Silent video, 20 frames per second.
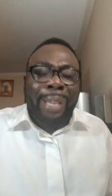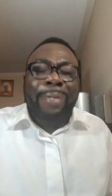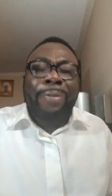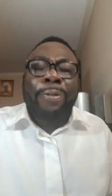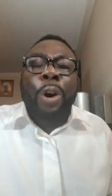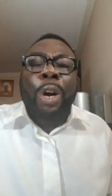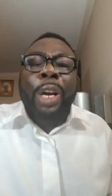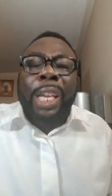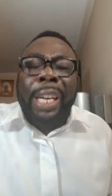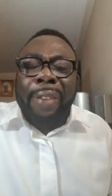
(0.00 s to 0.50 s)

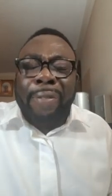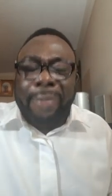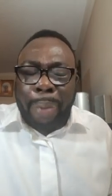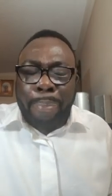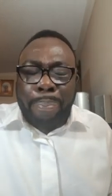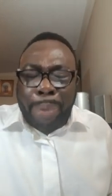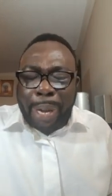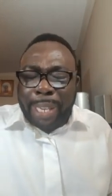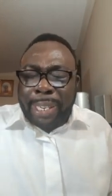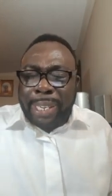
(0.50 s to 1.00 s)
Forgive the
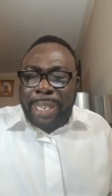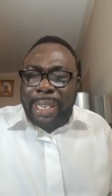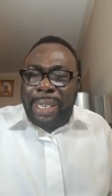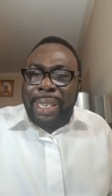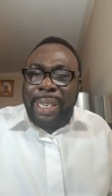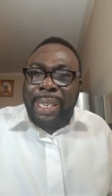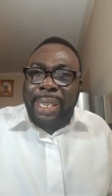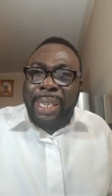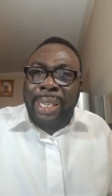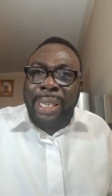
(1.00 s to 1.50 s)
person,
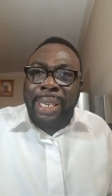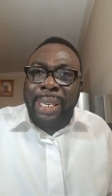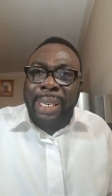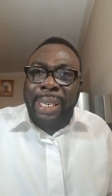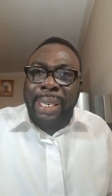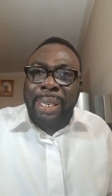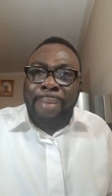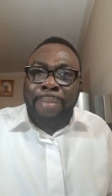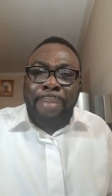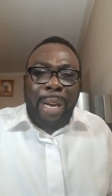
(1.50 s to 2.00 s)

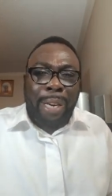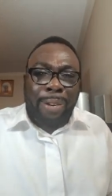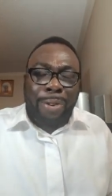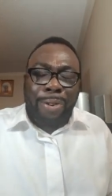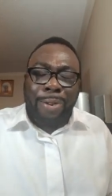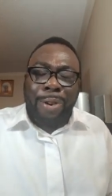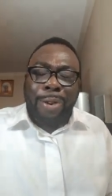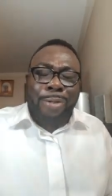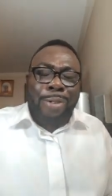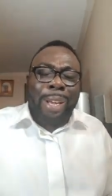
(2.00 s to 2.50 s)
but do
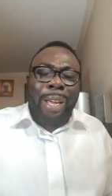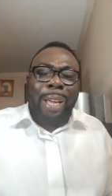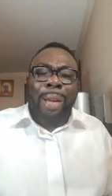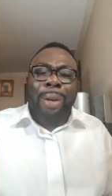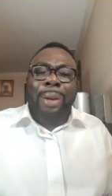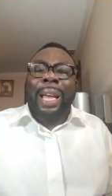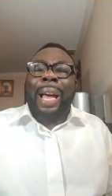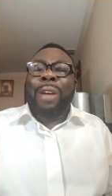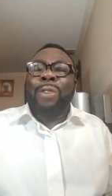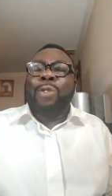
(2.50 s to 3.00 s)
not
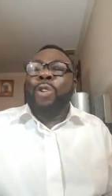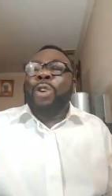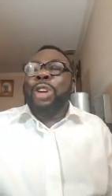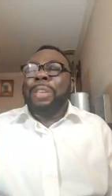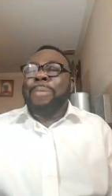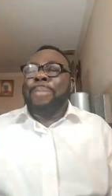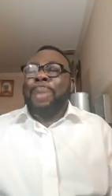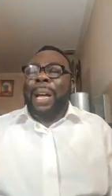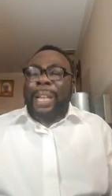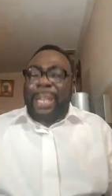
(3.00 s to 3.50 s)
get, go
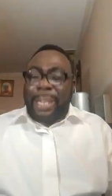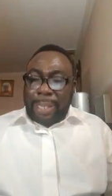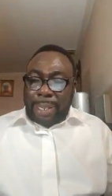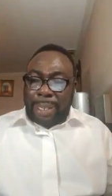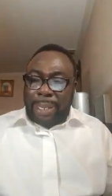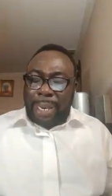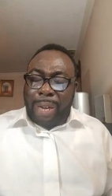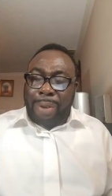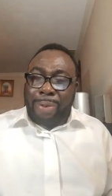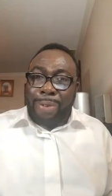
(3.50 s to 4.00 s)
him back and
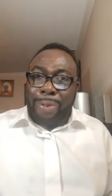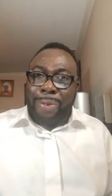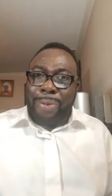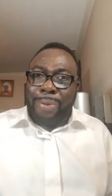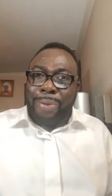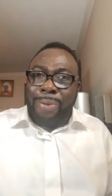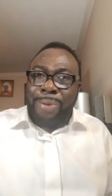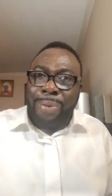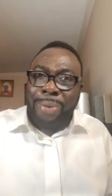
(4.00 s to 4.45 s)
sit down. No. Oh.